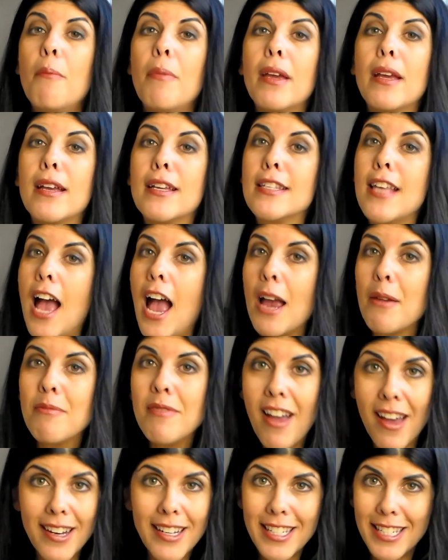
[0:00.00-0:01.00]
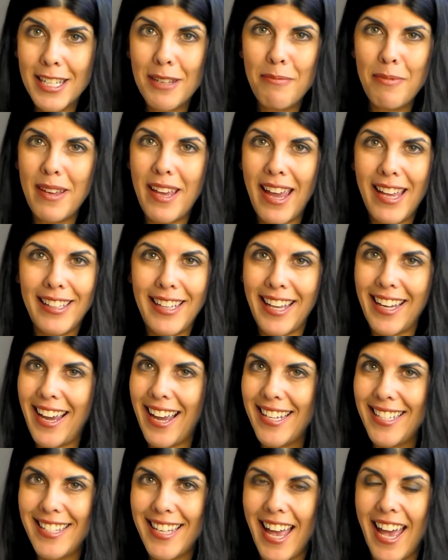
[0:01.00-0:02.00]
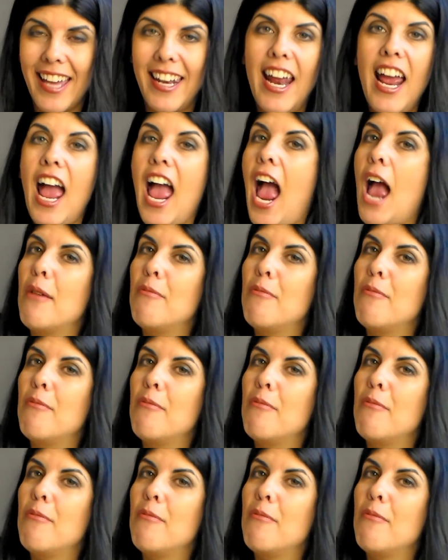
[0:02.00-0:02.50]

because I'm not a CPA, like I said.